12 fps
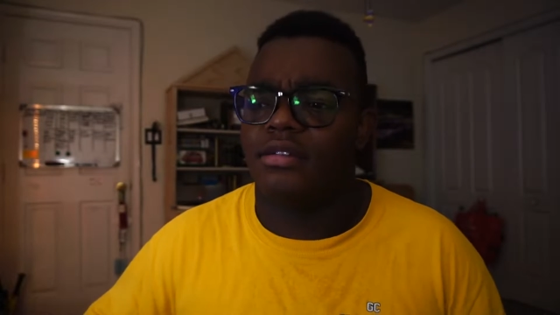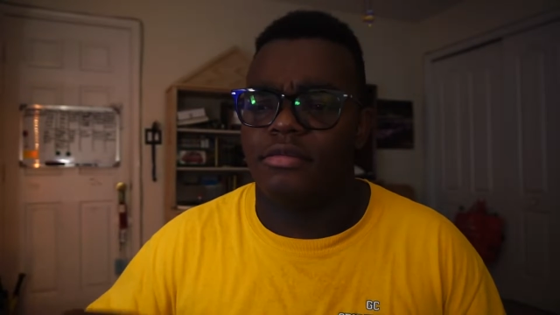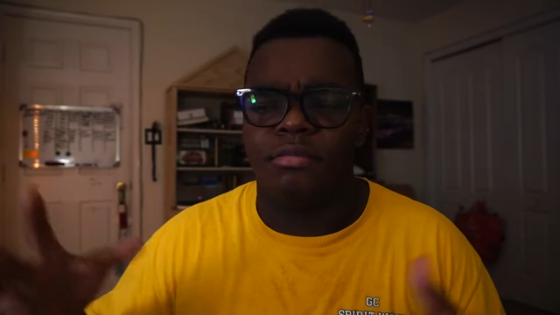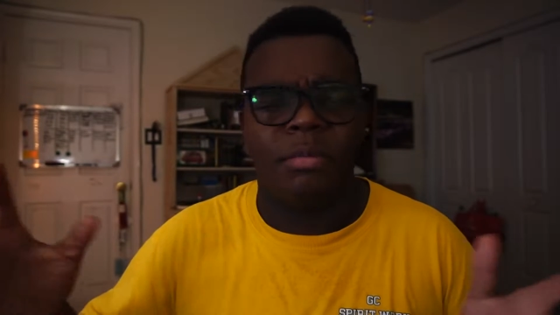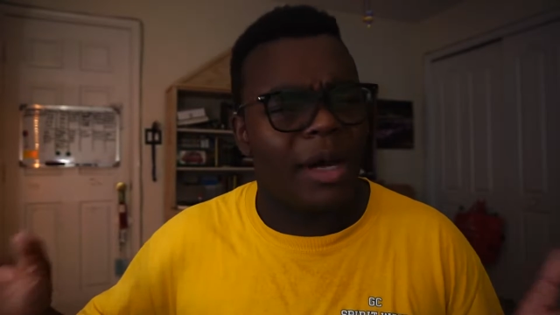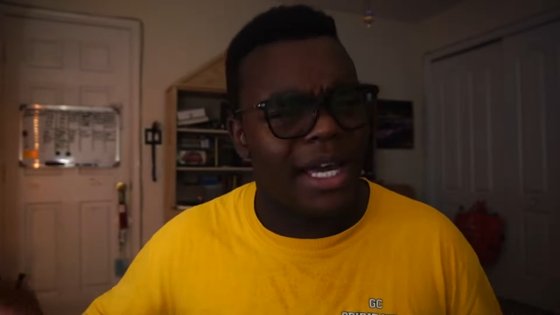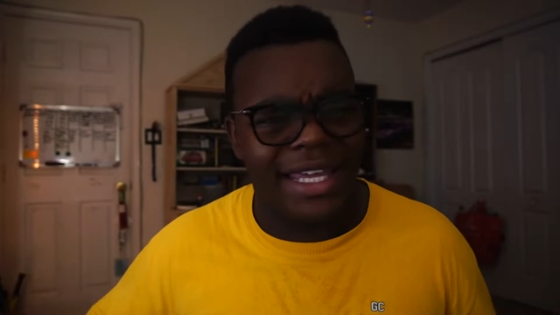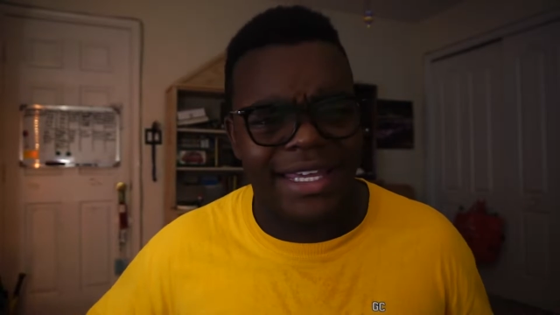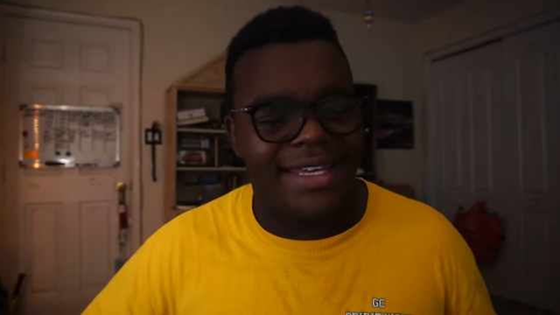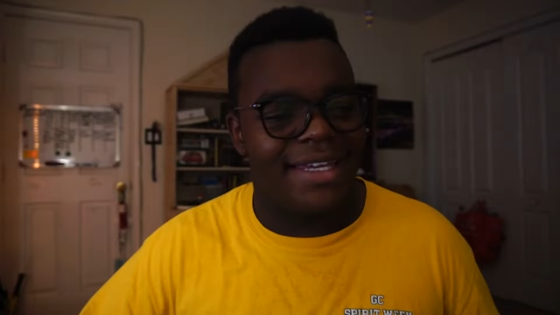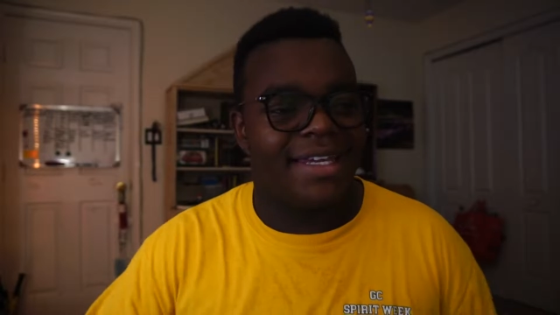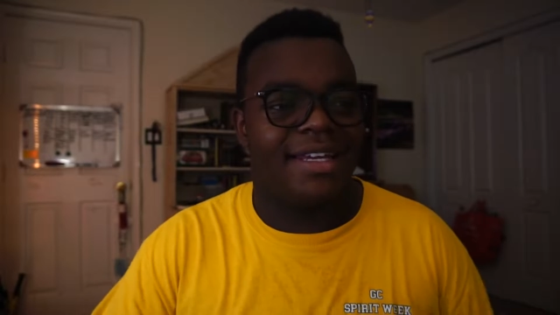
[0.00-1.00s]

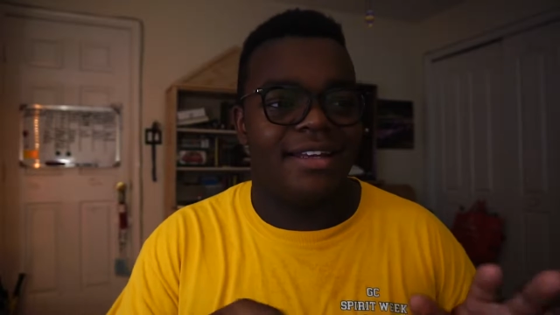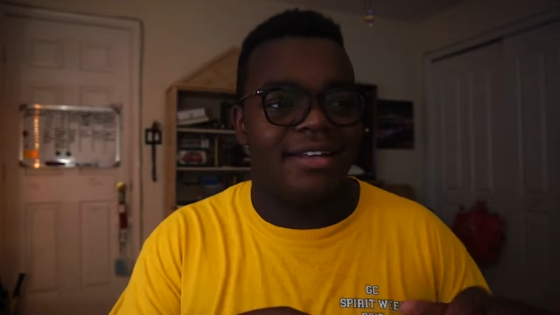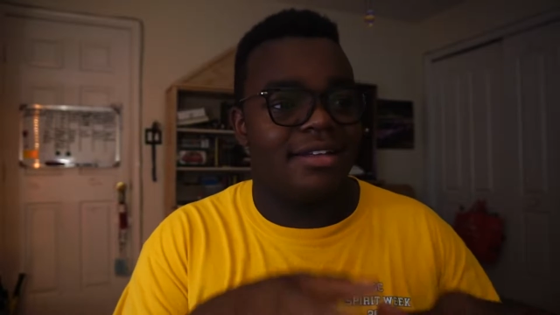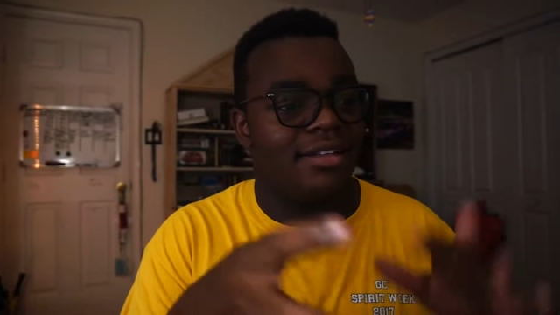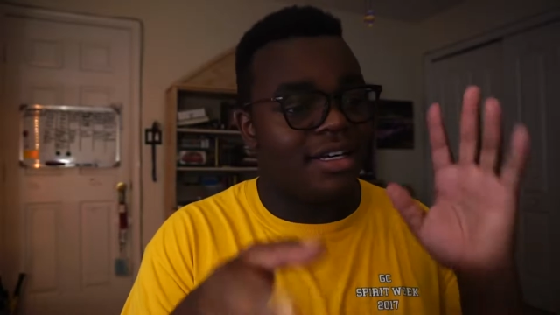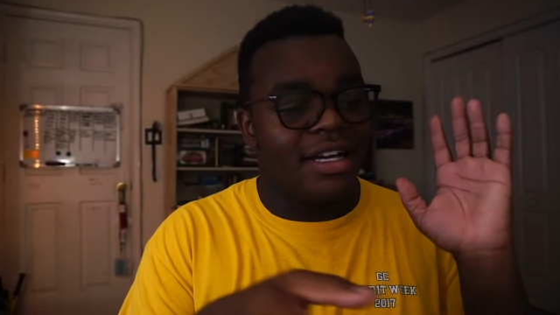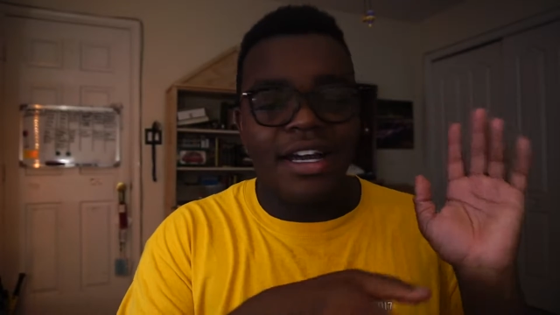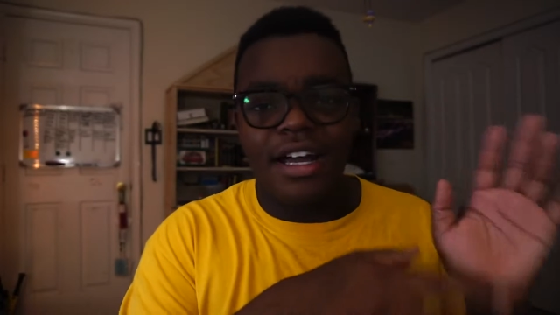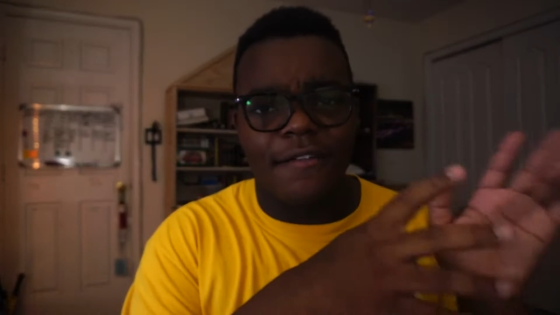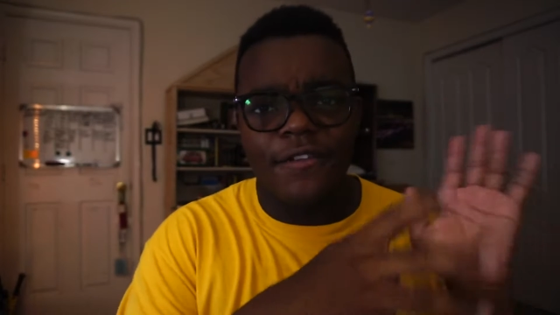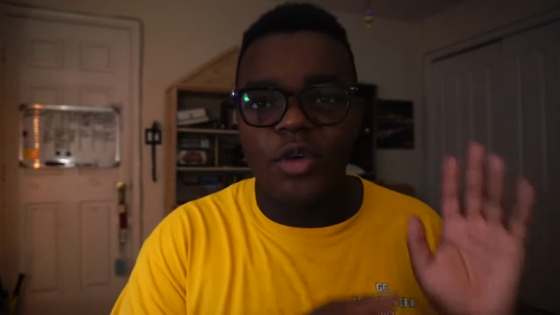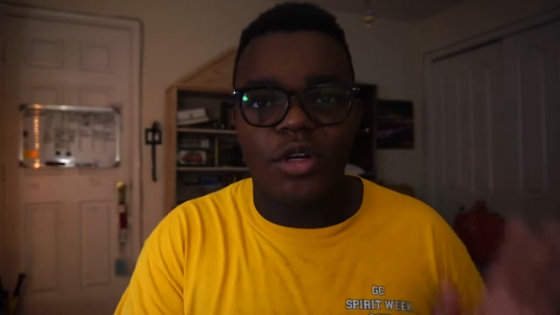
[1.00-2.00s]
Mike and
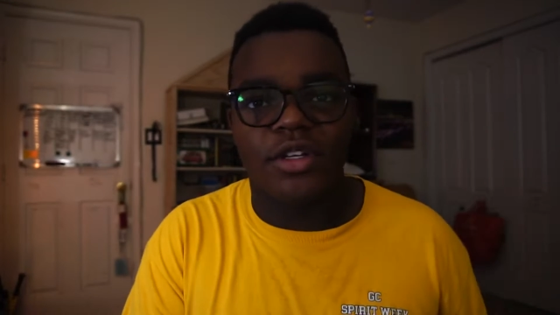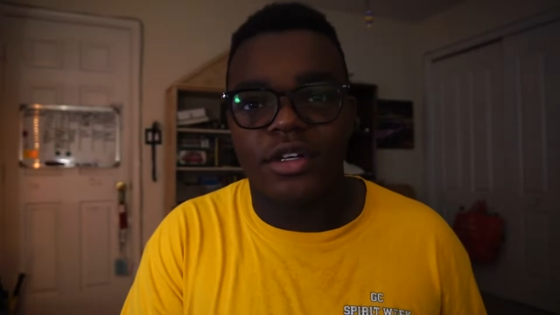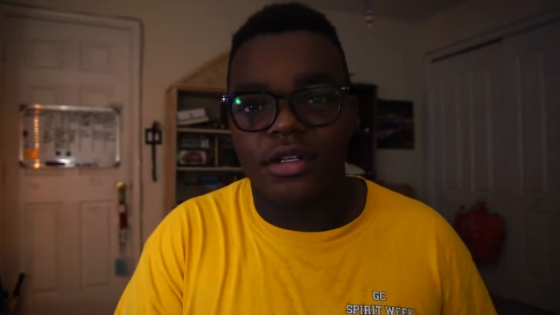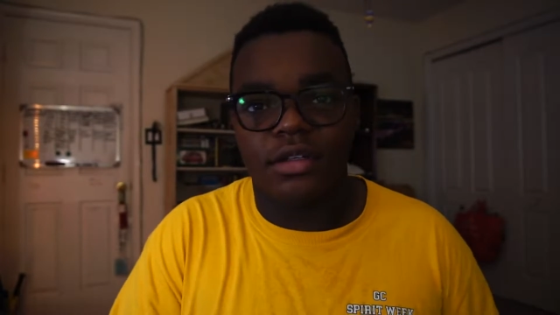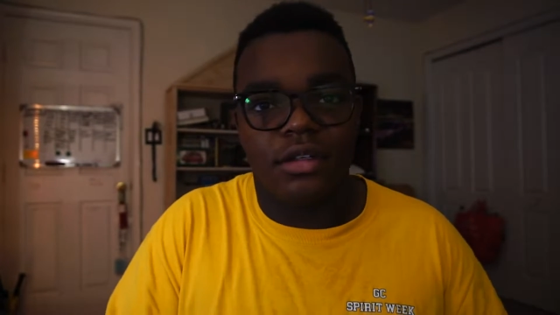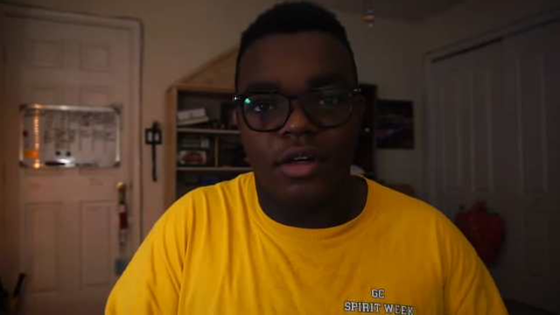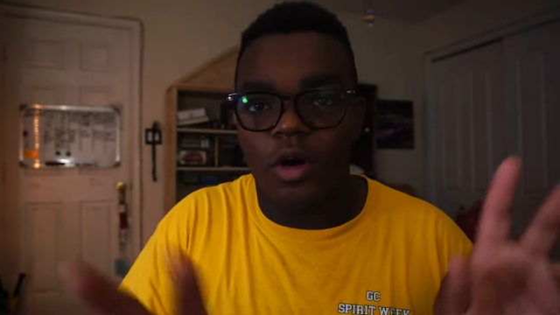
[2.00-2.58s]
a few other